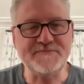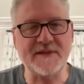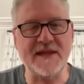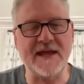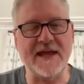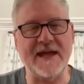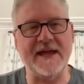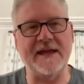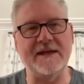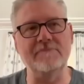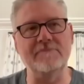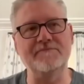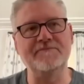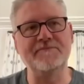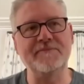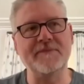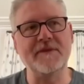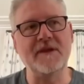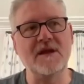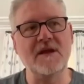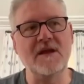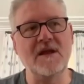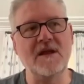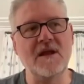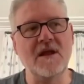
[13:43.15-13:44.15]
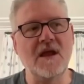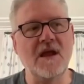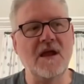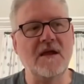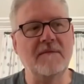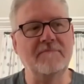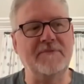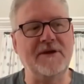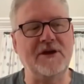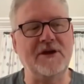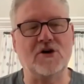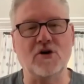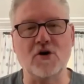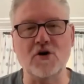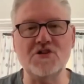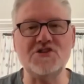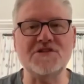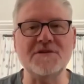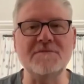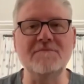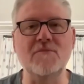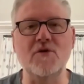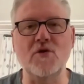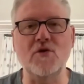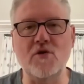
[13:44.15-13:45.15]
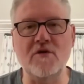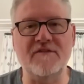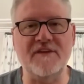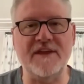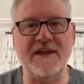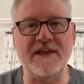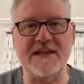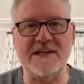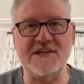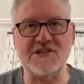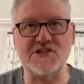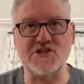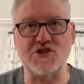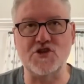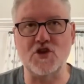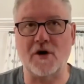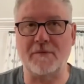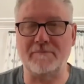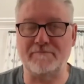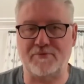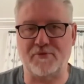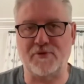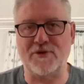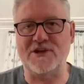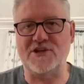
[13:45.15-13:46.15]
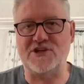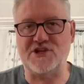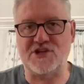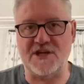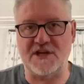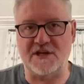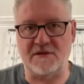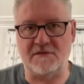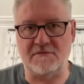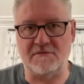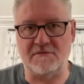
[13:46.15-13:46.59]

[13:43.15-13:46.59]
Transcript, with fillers: And because the movie is not preaching.